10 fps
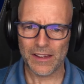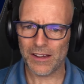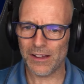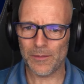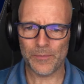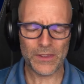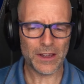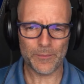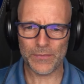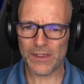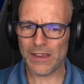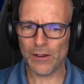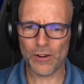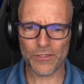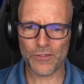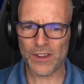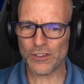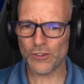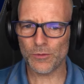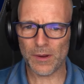A lot of
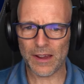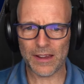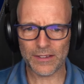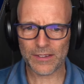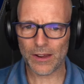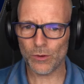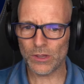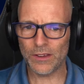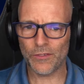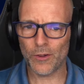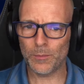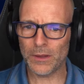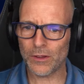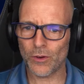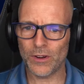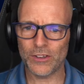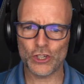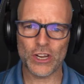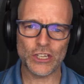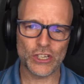questions were asked how DeFi and Bitcoin is
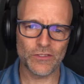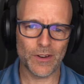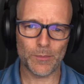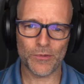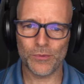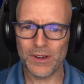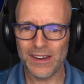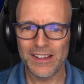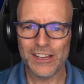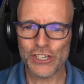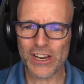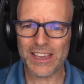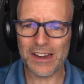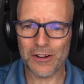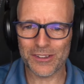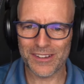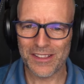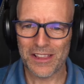changing Web3. Check it out.